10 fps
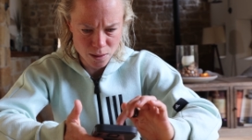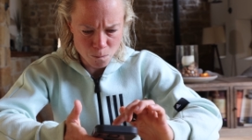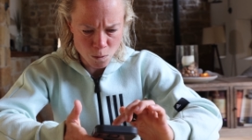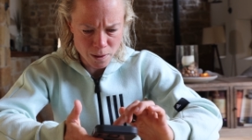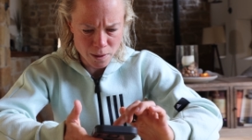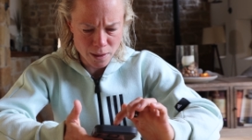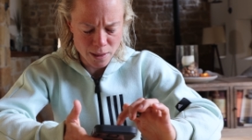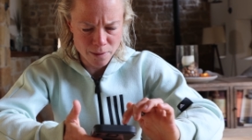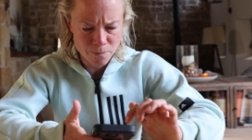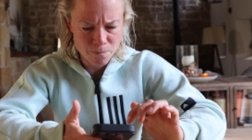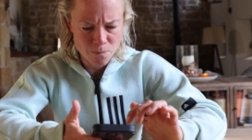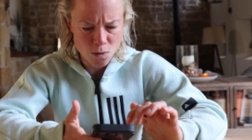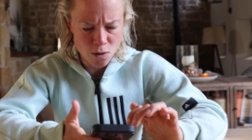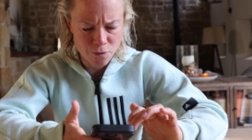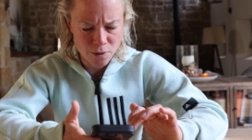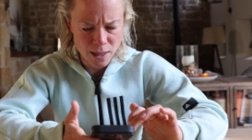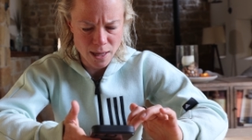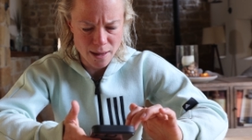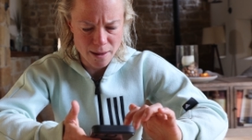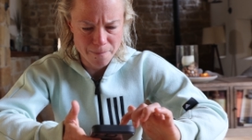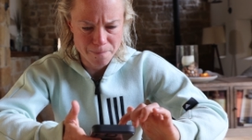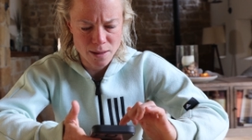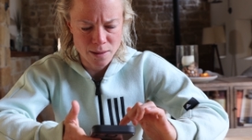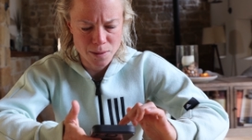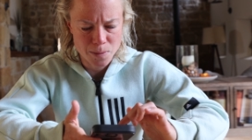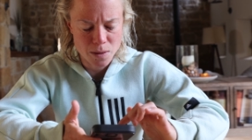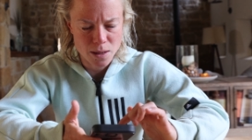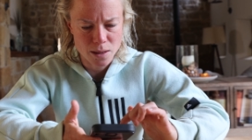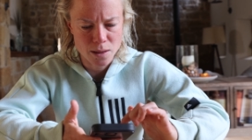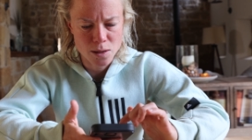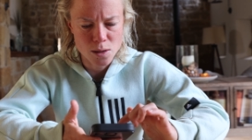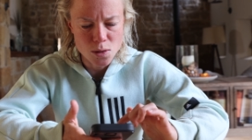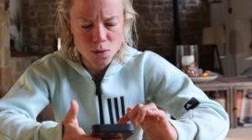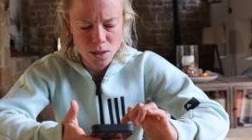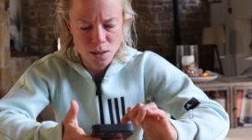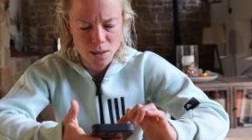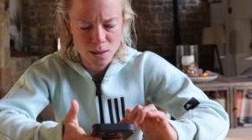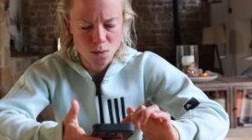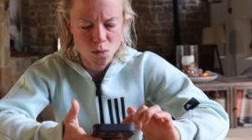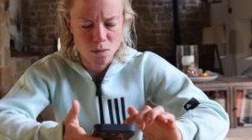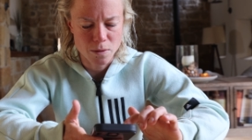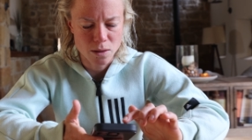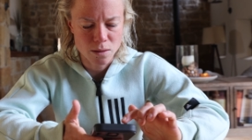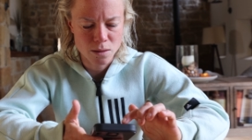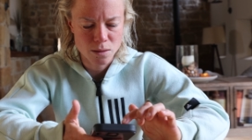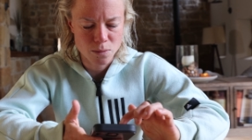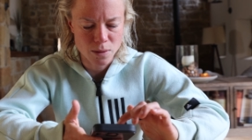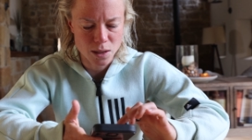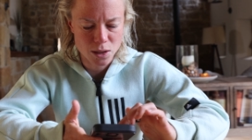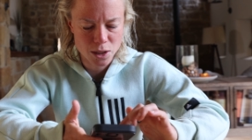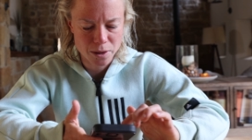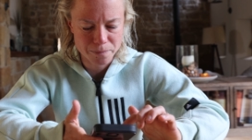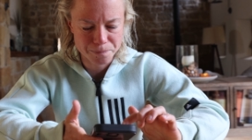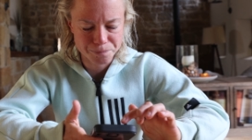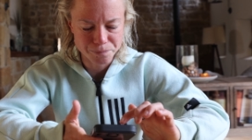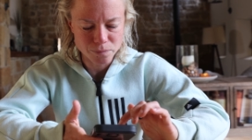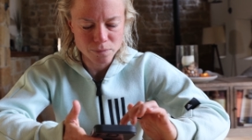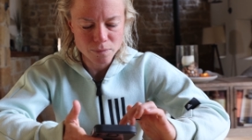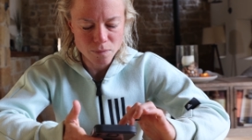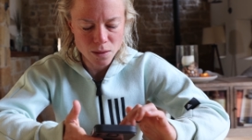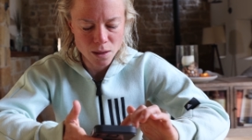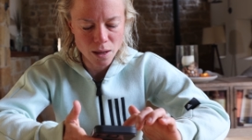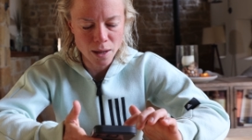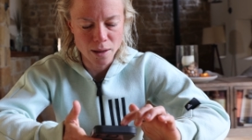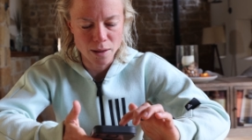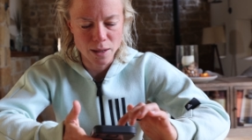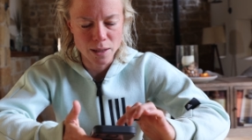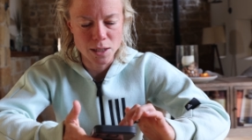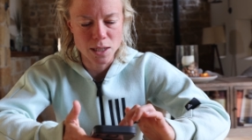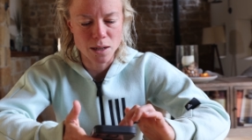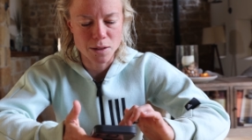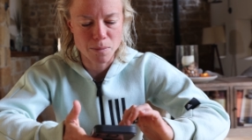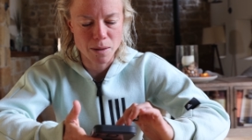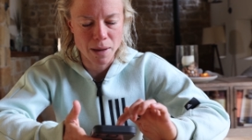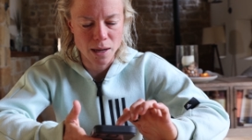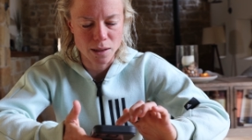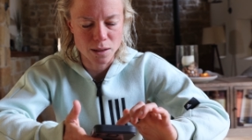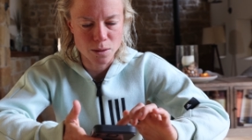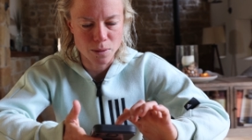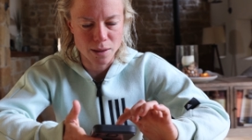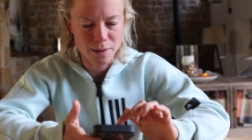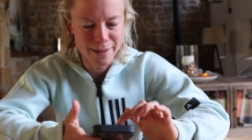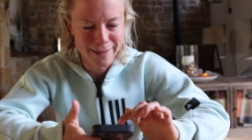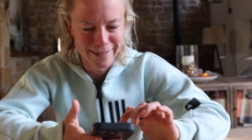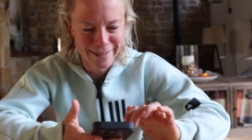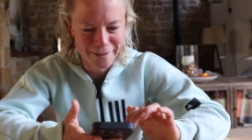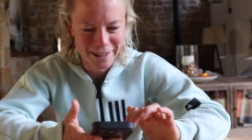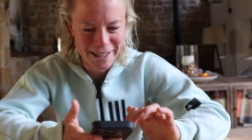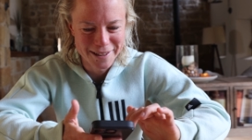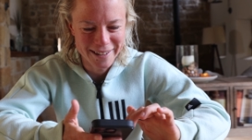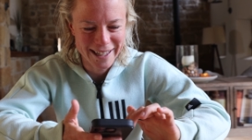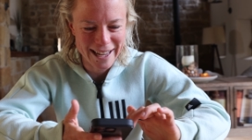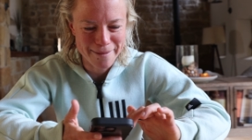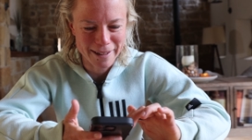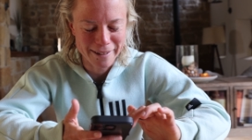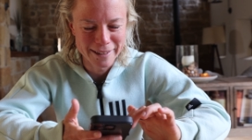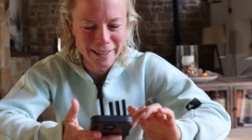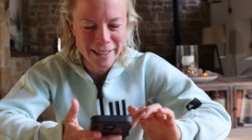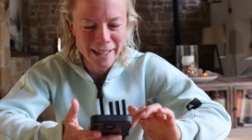one that I often get is my luteinizing hormone, which initially I was a bit panicked when this one came out,